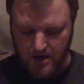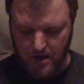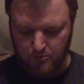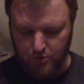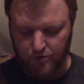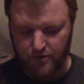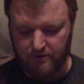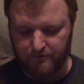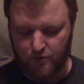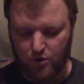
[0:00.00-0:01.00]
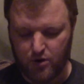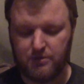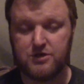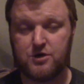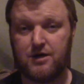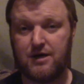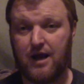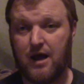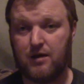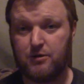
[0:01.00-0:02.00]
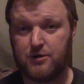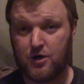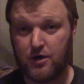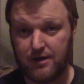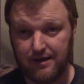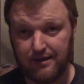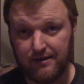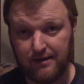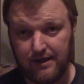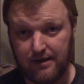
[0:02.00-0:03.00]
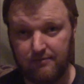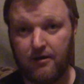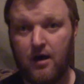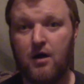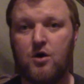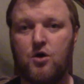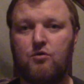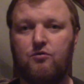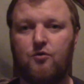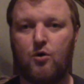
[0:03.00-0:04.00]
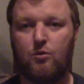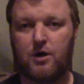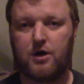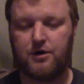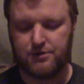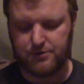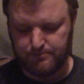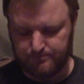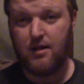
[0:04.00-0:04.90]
And both are for maternity and paternity leave for workers.